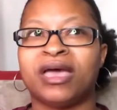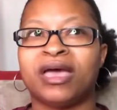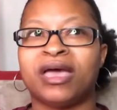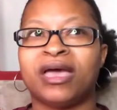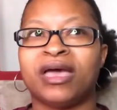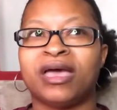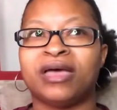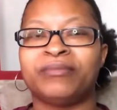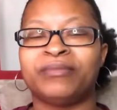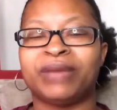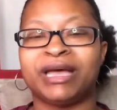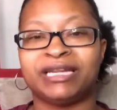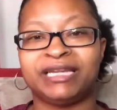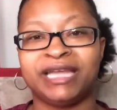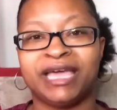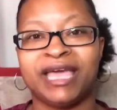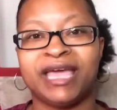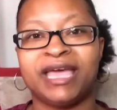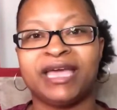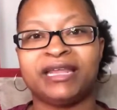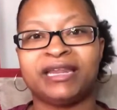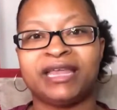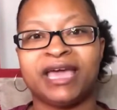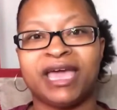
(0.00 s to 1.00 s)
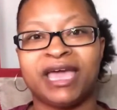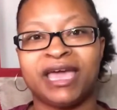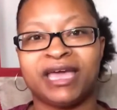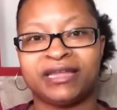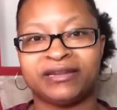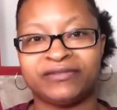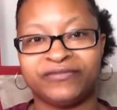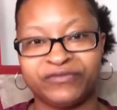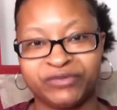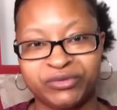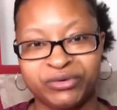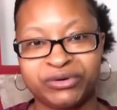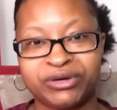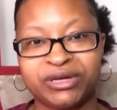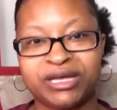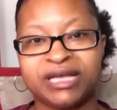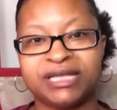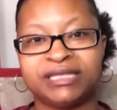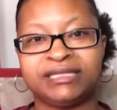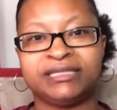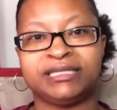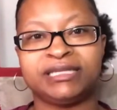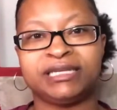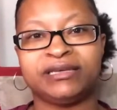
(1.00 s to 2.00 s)
My dad had full
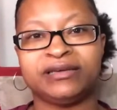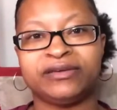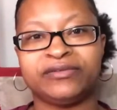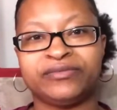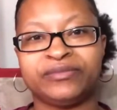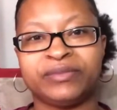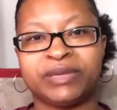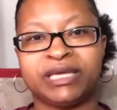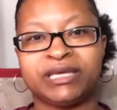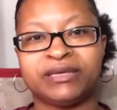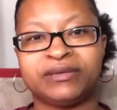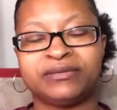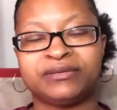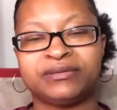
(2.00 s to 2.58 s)
custody of me.